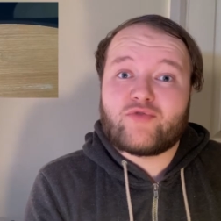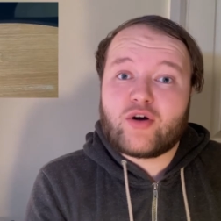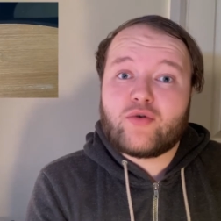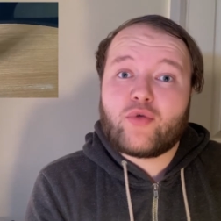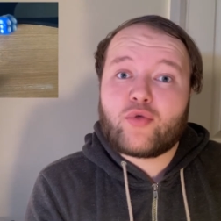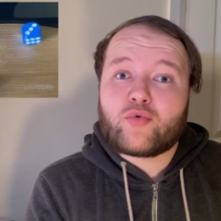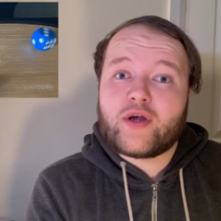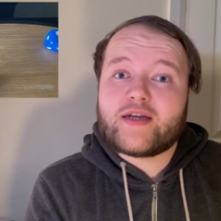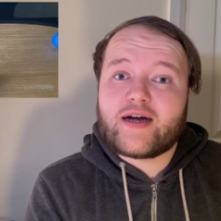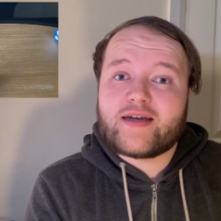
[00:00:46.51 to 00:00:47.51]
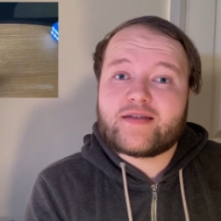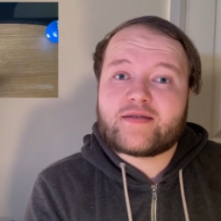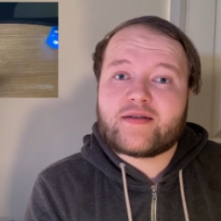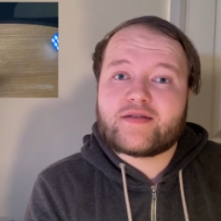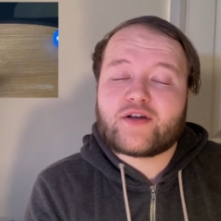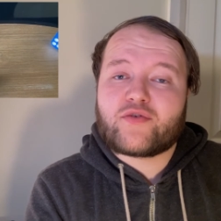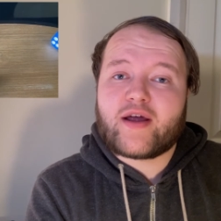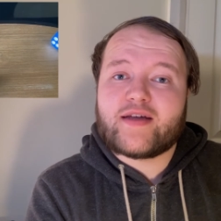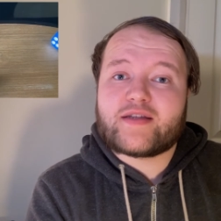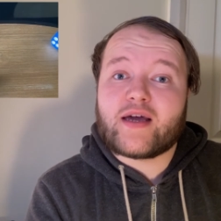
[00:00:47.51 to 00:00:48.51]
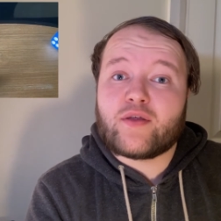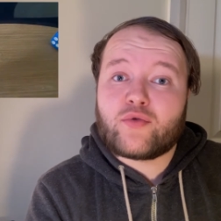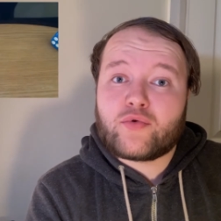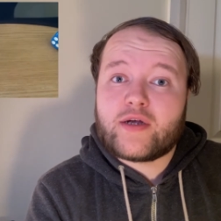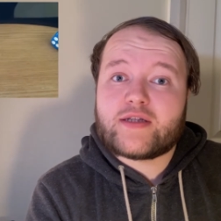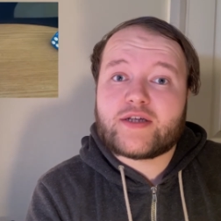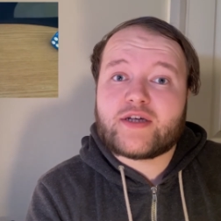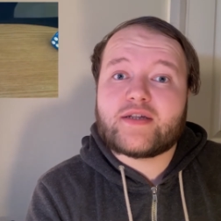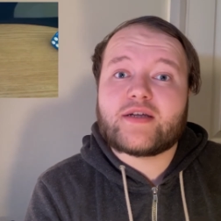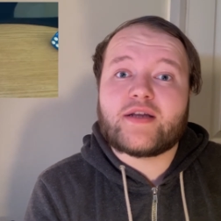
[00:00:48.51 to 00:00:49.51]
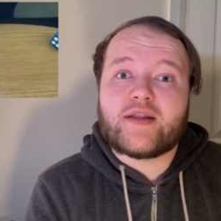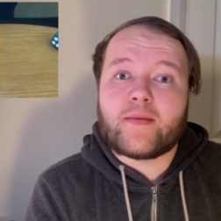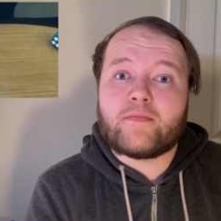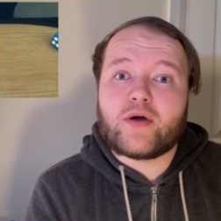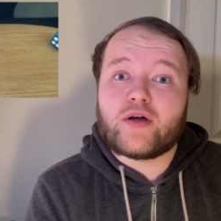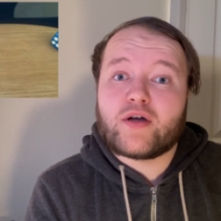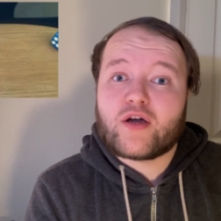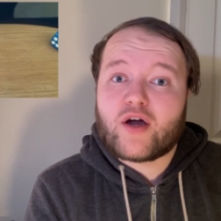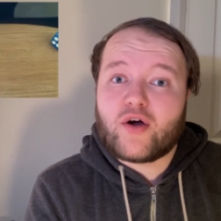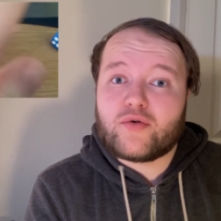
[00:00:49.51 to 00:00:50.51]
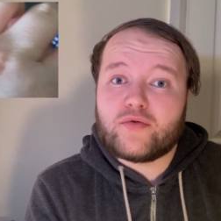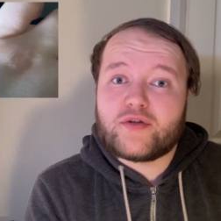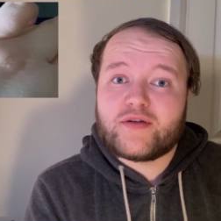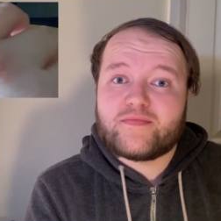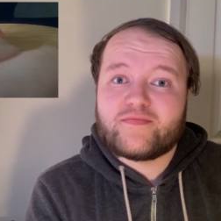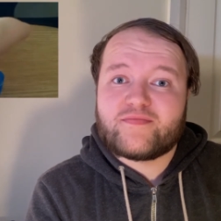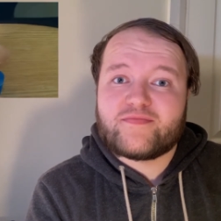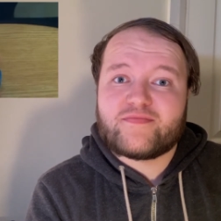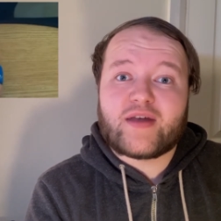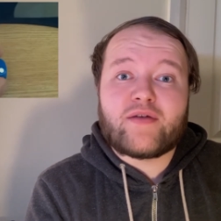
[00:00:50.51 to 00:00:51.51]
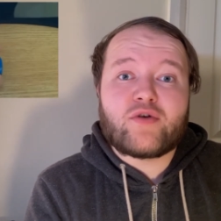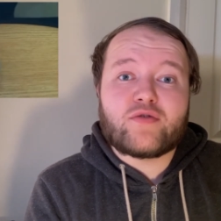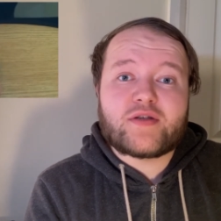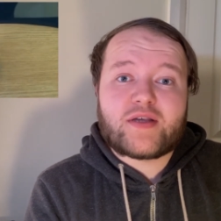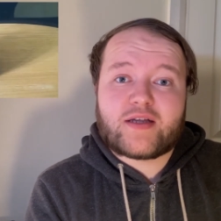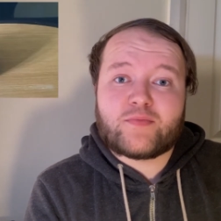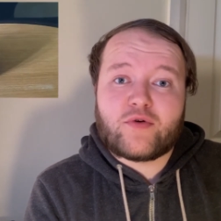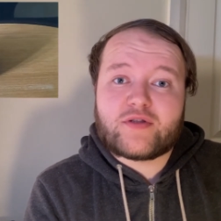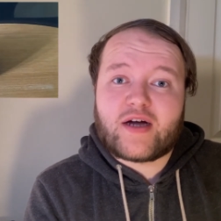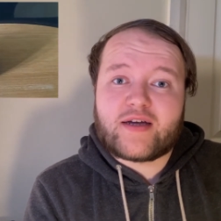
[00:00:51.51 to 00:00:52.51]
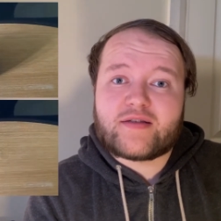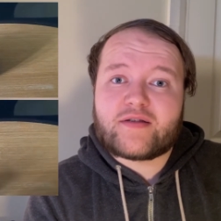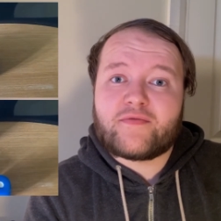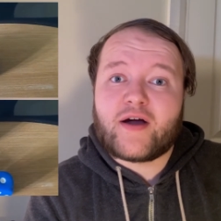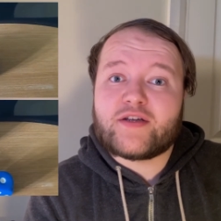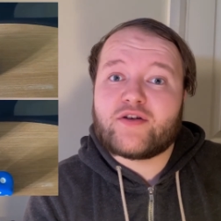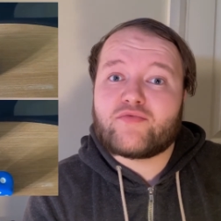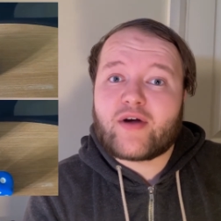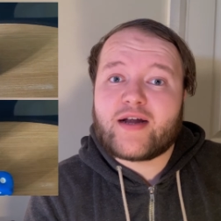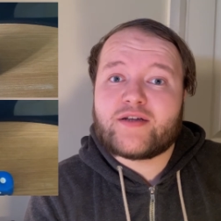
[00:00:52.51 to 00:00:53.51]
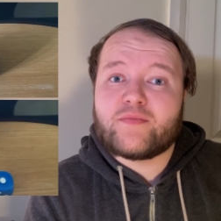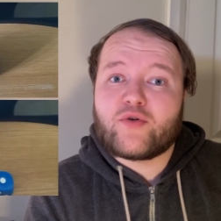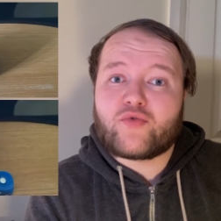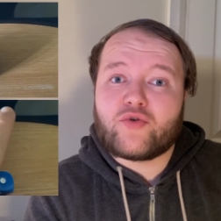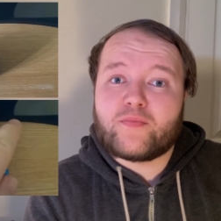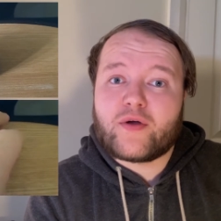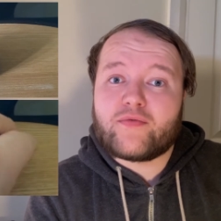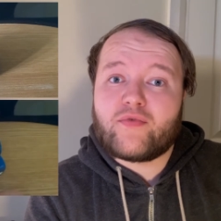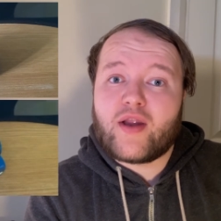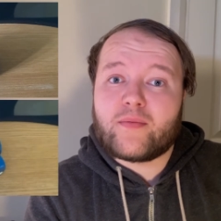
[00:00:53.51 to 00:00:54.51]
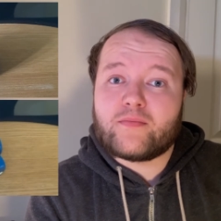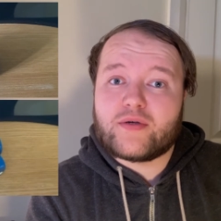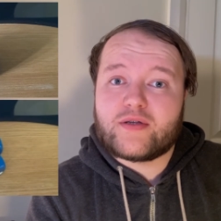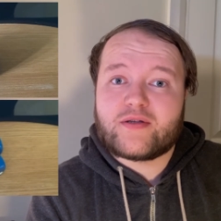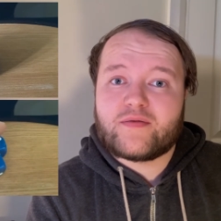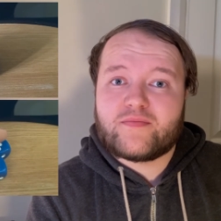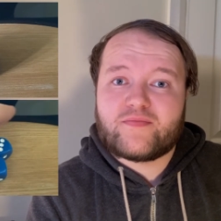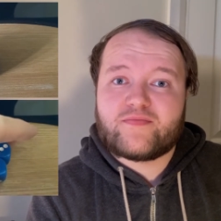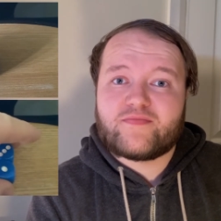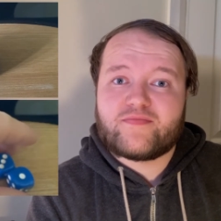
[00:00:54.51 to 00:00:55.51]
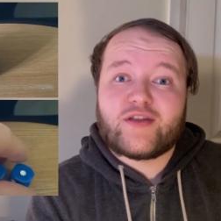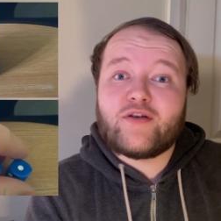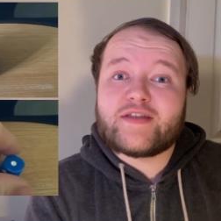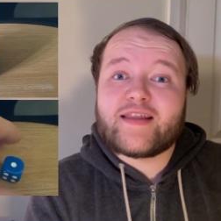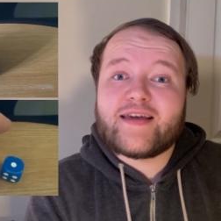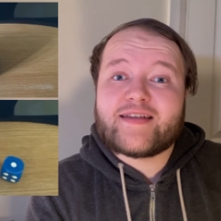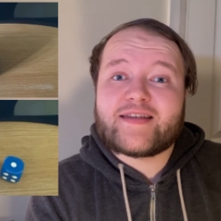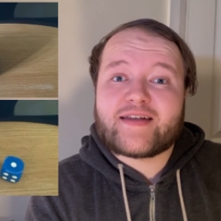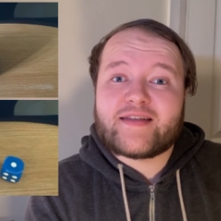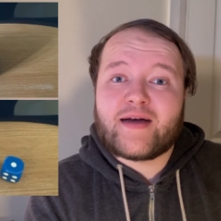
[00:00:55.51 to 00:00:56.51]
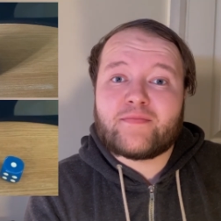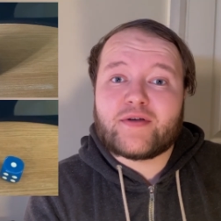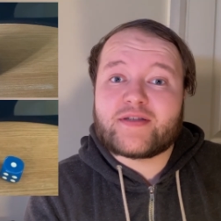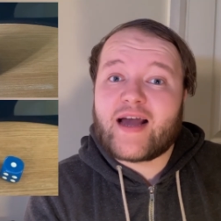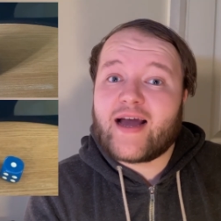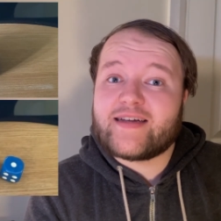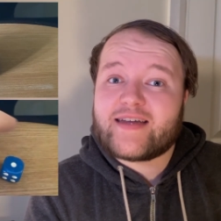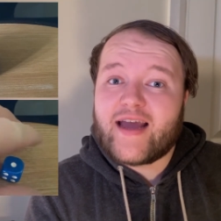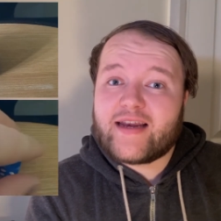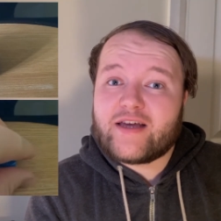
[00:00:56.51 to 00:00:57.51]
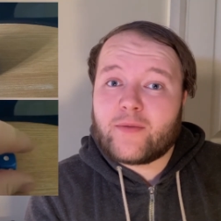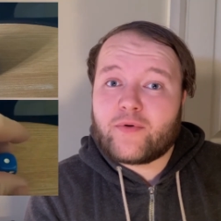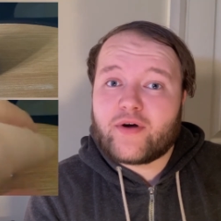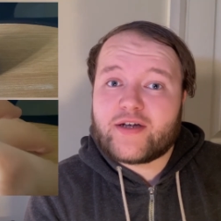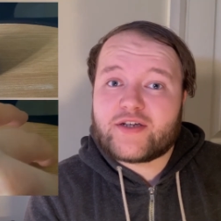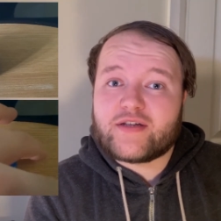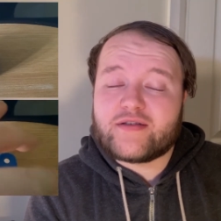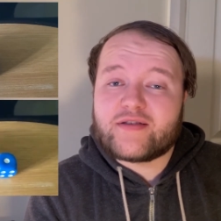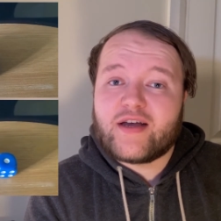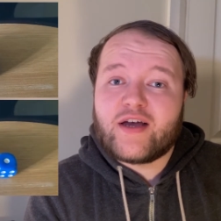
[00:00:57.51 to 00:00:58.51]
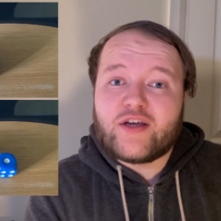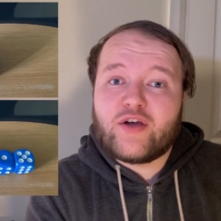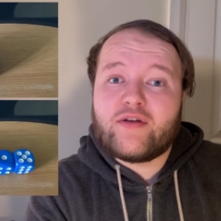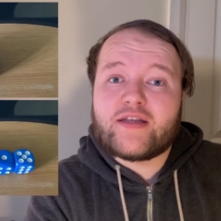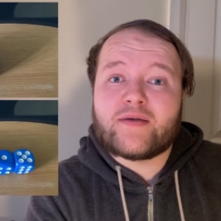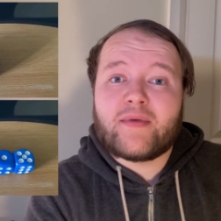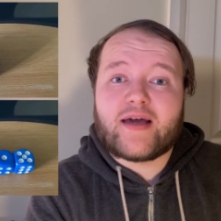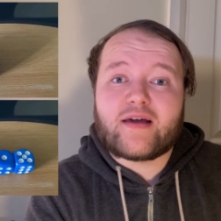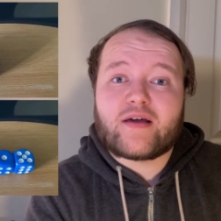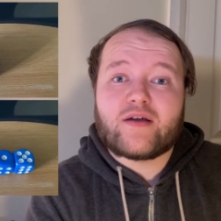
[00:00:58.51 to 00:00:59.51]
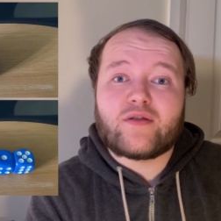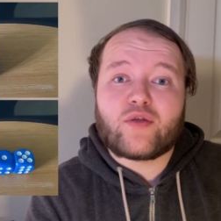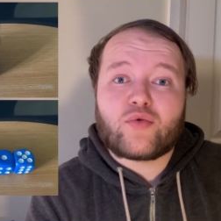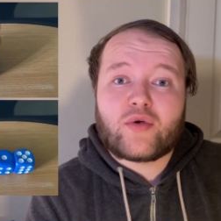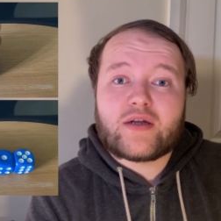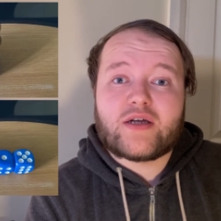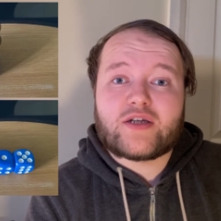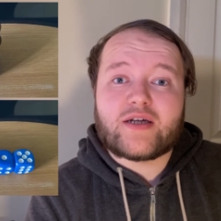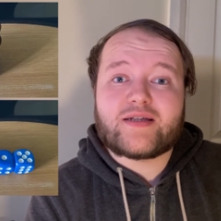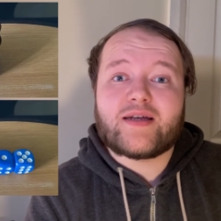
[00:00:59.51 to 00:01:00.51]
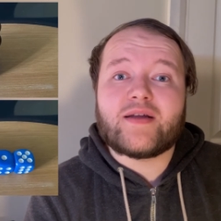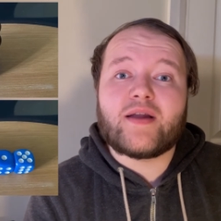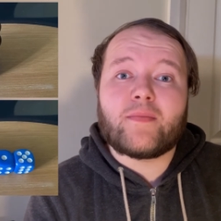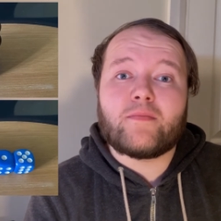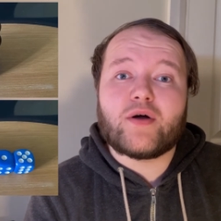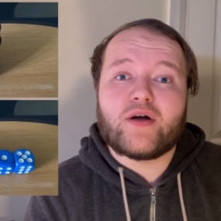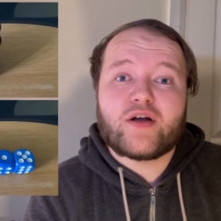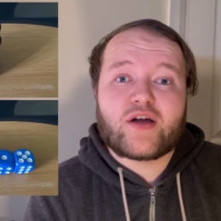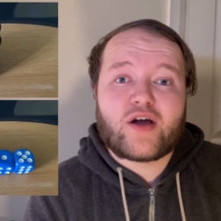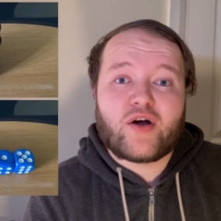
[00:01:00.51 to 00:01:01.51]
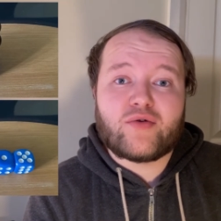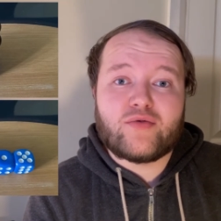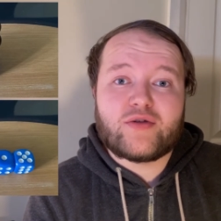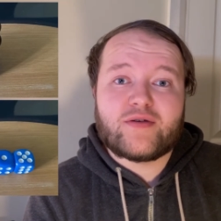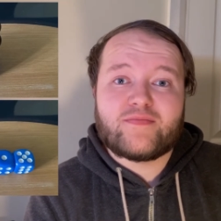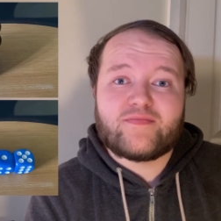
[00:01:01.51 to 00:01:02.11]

Roll three dice to create a three-digit number code. Then roll six more dice to find a random group of numbers. Using these six numbers and any operations, you need to make the three-digit number code.